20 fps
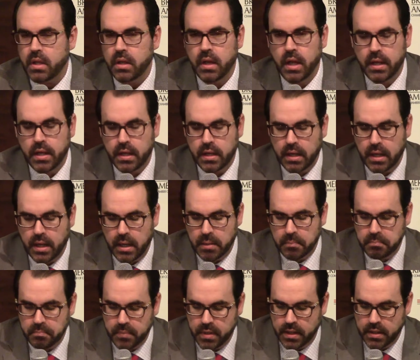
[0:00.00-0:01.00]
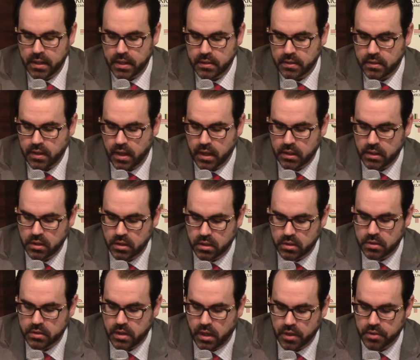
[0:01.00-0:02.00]
and then talk
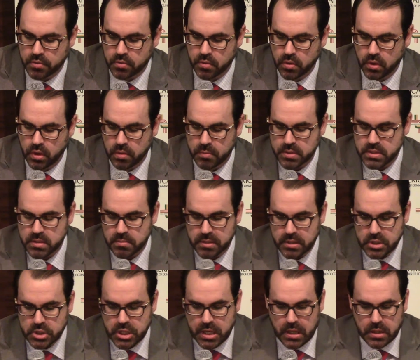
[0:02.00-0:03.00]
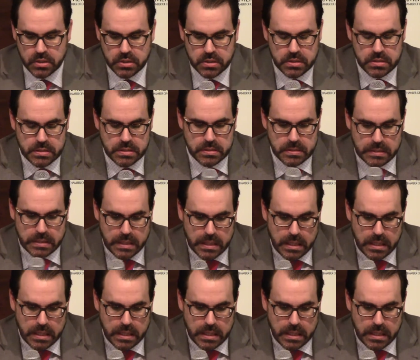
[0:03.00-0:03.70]
through a little bit some of the challenges. Listen,